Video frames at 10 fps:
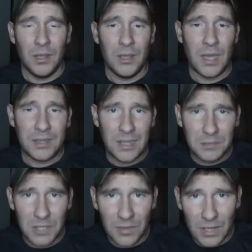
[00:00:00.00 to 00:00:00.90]
I
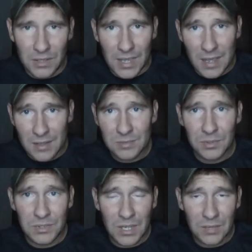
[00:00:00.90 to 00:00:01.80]
came to unlock the house
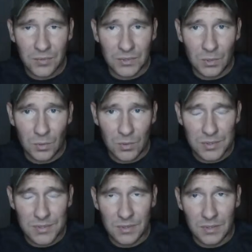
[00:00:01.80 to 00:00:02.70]
one night for the
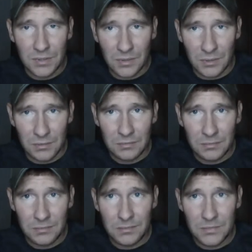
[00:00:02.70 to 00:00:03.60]
tours, and the
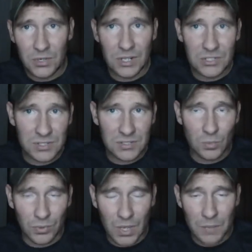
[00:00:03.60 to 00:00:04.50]
crutches
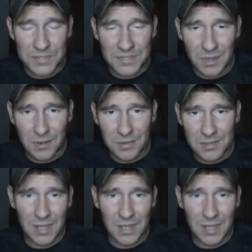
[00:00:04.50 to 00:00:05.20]
were upstairs.